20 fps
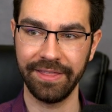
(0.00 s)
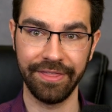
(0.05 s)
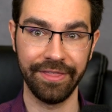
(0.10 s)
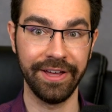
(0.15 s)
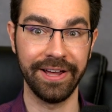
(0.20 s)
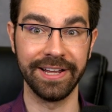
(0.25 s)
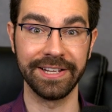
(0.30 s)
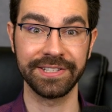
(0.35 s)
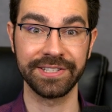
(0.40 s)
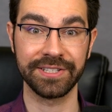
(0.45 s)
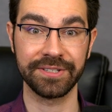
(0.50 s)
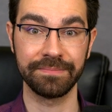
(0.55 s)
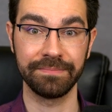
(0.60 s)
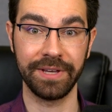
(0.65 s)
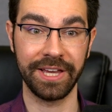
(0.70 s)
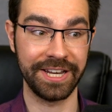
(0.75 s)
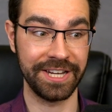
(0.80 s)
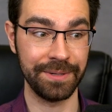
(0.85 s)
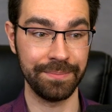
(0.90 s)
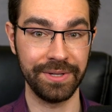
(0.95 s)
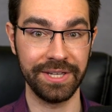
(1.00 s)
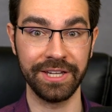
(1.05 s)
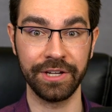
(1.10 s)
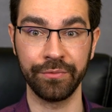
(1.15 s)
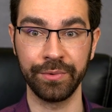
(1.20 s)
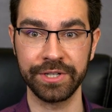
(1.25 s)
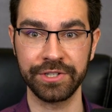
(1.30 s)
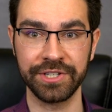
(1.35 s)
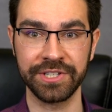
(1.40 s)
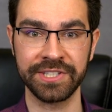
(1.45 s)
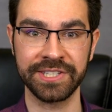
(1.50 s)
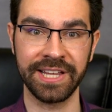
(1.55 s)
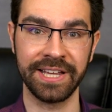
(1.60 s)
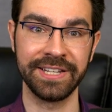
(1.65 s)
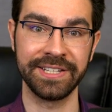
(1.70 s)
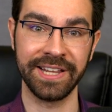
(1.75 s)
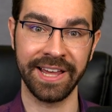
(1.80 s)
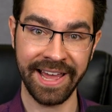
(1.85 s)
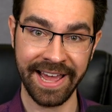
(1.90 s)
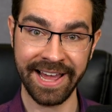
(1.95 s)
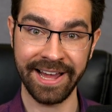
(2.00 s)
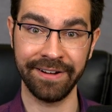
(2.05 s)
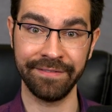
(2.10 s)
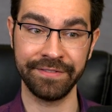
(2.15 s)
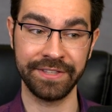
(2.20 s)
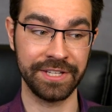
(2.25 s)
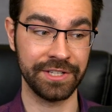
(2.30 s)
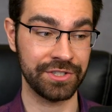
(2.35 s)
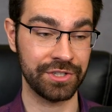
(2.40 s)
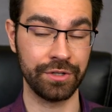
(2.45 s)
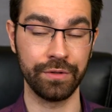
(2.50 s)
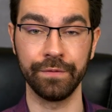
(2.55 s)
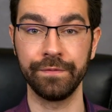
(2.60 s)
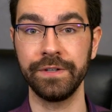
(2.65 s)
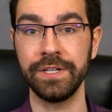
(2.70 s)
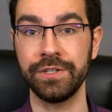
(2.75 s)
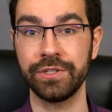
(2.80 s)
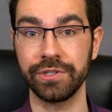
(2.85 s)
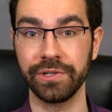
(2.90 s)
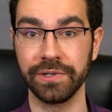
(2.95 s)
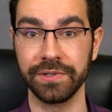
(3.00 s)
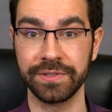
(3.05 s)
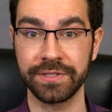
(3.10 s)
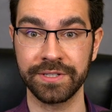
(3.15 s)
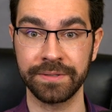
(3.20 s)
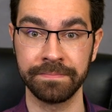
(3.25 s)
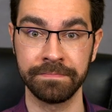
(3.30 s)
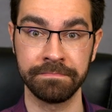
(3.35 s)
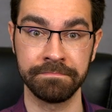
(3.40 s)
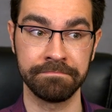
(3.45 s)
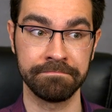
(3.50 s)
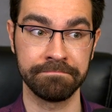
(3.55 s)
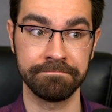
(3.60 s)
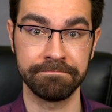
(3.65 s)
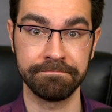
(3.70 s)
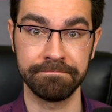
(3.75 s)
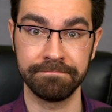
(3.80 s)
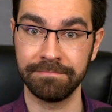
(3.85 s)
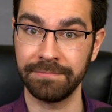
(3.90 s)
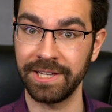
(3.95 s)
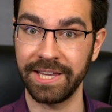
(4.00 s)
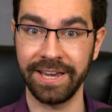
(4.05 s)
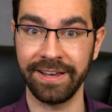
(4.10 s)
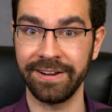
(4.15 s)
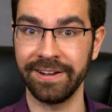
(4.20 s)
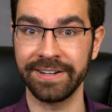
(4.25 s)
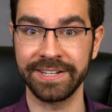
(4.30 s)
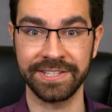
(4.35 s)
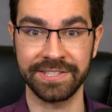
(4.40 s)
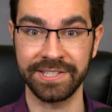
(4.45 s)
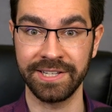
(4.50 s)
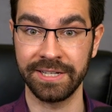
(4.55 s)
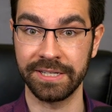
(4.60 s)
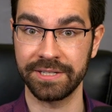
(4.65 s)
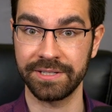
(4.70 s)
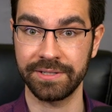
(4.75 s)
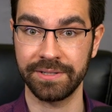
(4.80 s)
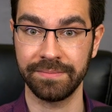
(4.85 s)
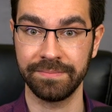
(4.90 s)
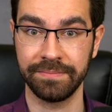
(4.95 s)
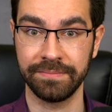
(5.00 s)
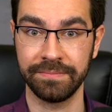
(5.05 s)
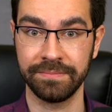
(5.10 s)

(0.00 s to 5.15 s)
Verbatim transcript: Thus, any being which is said to have these two features cannot exist.